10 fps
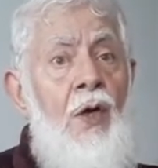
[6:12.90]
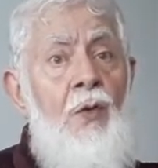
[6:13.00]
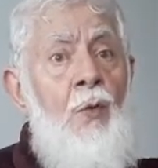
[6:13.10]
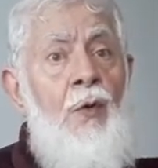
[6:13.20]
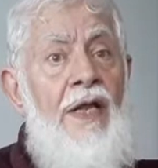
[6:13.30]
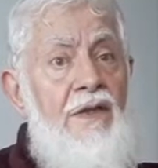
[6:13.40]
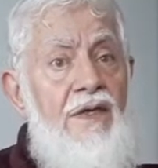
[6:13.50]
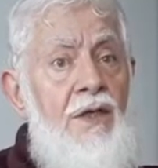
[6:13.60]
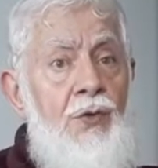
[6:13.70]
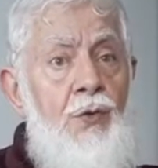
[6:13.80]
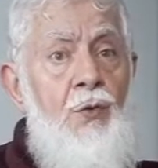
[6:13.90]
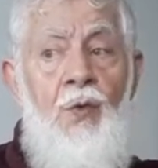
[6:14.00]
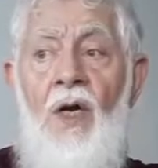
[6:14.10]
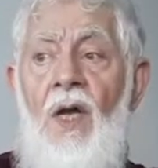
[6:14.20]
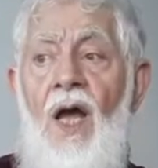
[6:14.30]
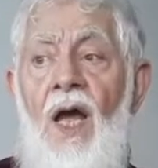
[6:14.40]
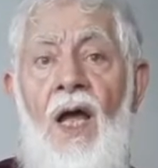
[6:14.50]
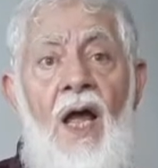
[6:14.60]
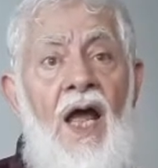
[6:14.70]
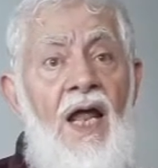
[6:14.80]
rent it to
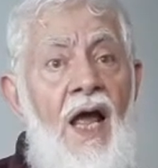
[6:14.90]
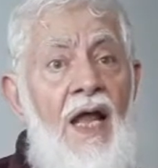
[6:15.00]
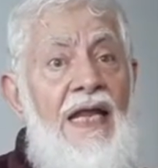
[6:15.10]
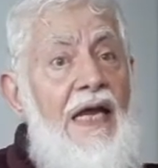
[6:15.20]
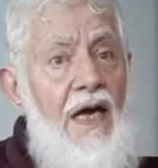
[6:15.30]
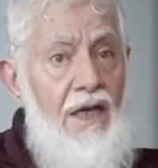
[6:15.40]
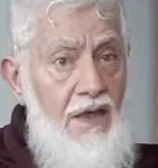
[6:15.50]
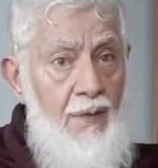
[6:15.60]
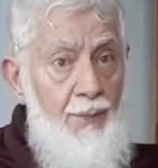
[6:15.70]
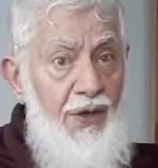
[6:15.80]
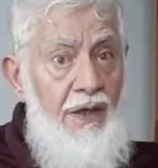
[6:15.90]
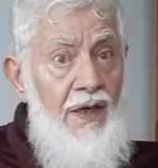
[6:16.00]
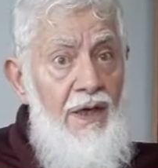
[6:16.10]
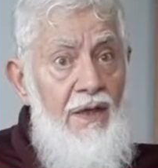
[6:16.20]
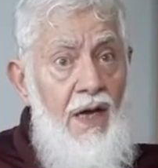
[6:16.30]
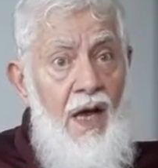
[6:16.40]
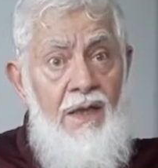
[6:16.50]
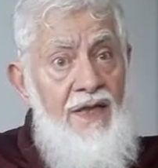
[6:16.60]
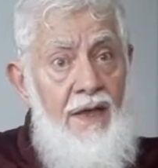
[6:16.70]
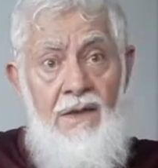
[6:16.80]
a liquor company
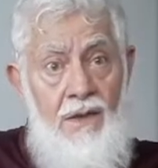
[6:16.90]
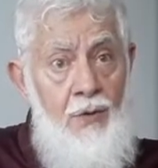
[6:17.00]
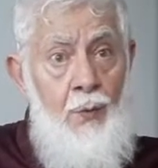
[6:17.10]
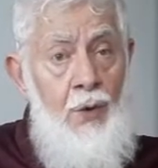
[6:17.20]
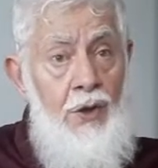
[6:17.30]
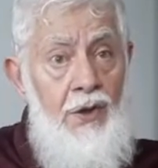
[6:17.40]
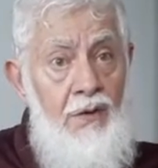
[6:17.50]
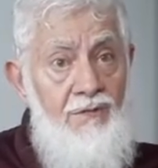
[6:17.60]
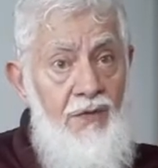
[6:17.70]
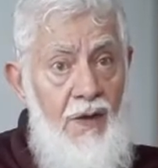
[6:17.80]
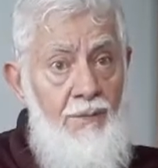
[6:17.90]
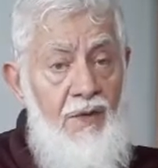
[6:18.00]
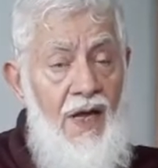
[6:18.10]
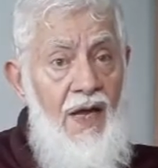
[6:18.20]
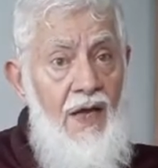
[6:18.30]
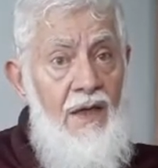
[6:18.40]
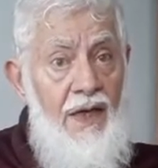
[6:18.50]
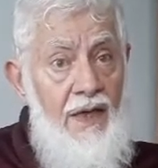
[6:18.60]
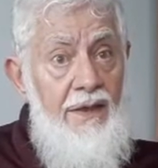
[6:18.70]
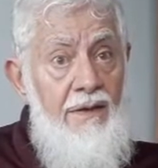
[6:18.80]
and then you earn from the
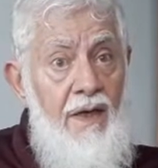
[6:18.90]
liquor